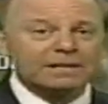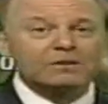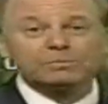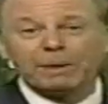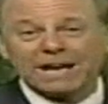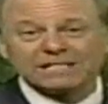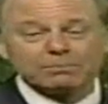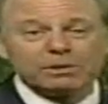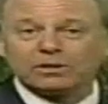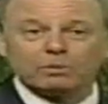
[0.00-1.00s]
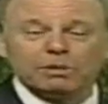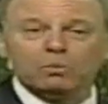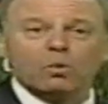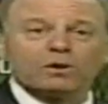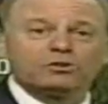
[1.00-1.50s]
Now, it's possible there could
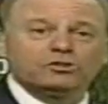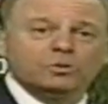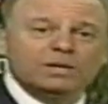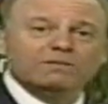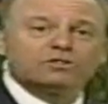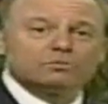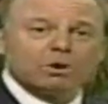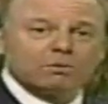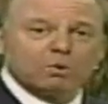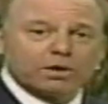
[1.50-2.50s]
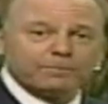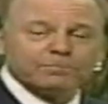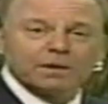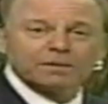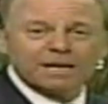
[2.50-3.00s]
be one or two even tomorrow
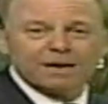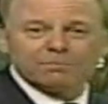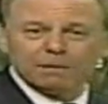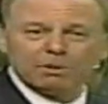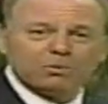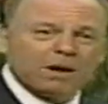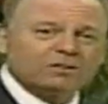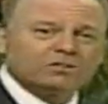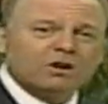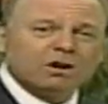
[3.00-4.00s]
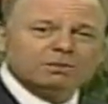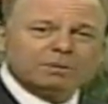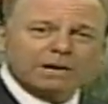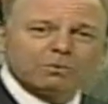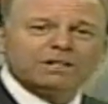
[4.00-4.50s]
morning, down maybe around
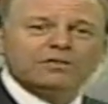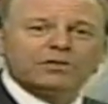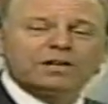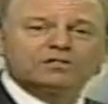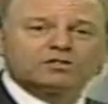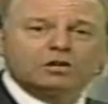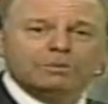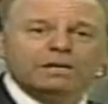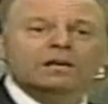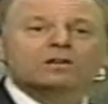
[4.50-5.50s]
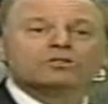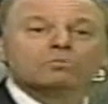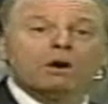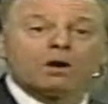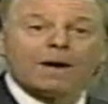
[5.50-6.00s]
Taunton, but I really think it's going to be
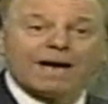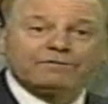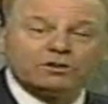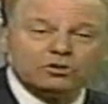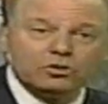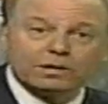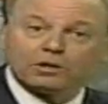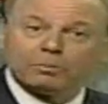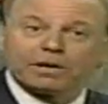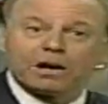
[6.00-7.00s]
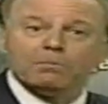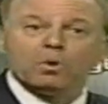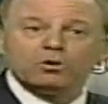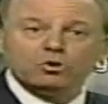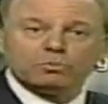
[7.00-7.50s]
tomorrow afternoon that they'll become
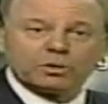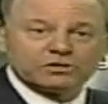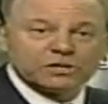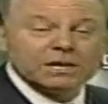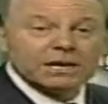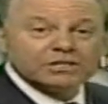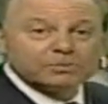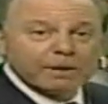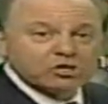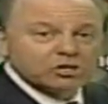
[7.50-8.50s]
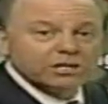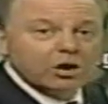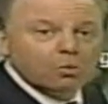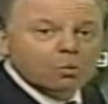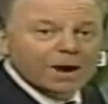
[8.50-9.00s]
more numerous,
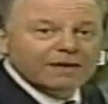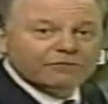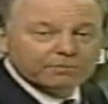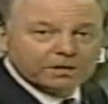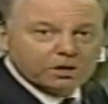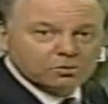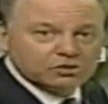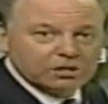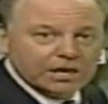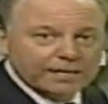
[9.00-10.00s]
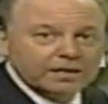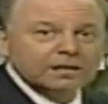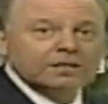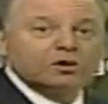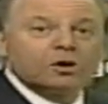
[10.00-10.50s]
especially away from the coastline.
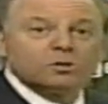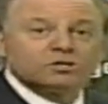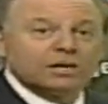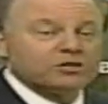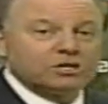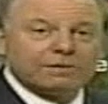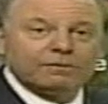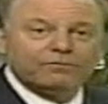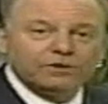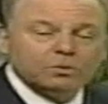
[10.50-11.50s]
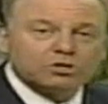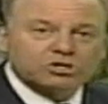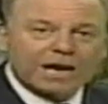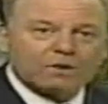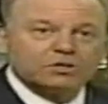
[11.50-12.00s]
The coastline should have the
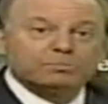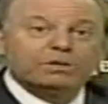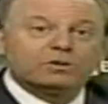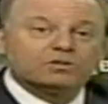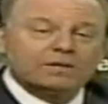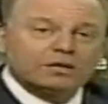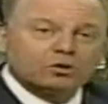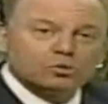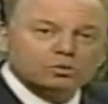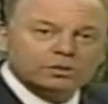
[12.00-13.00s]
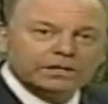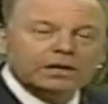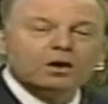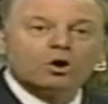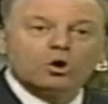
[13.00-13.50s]
fewest showers because of that
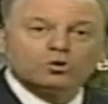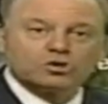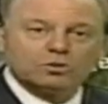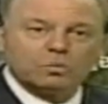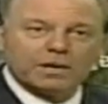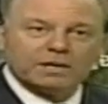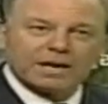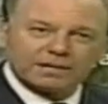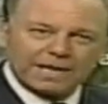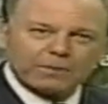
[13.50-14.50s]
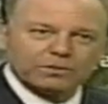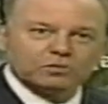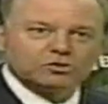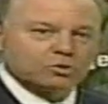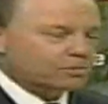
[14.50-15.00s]
cooling ocean wind, not allowing
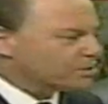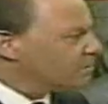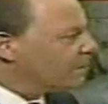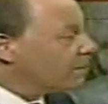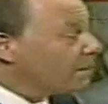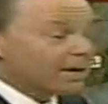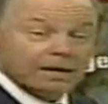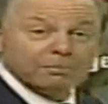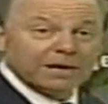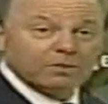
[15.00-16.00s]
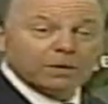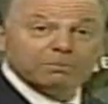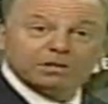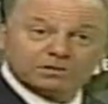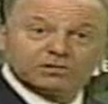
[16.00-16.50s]
those storms to develop. And by the
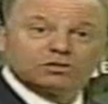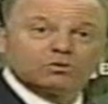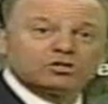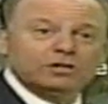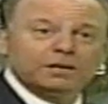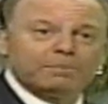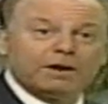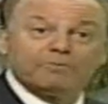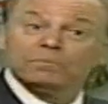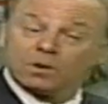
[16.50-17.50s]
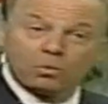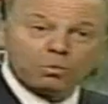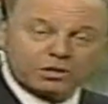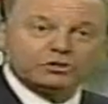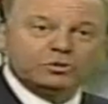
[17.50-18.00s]
way, because it's so chilly above,
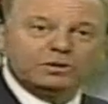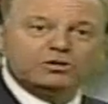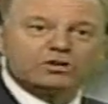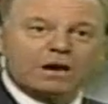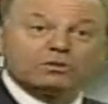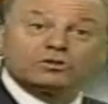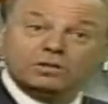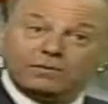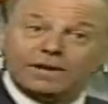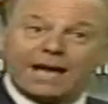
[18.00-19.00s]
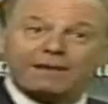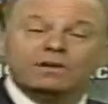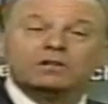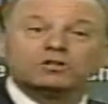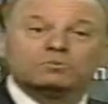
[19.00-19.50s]
one or two of these showers could even
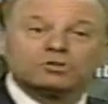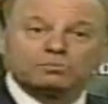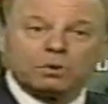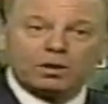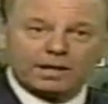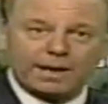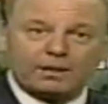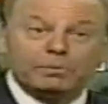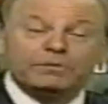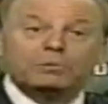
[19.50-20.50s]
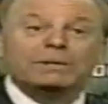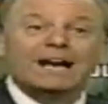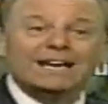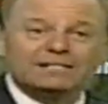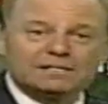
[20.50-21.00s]
have some small hail, but they'll
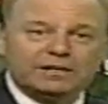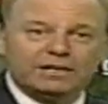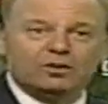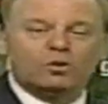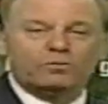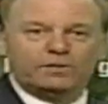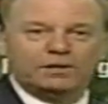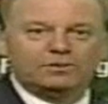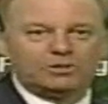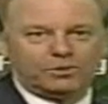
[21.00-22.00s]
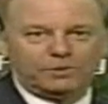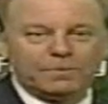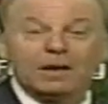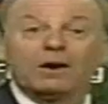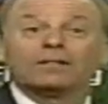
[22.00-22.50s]
be isolated over the
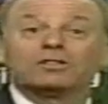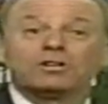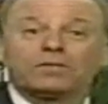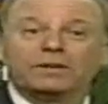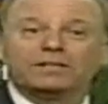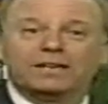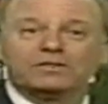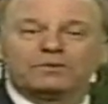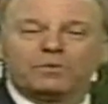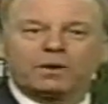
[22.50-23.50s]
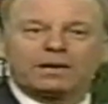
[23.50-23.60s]
interior. All right, let's check the details of the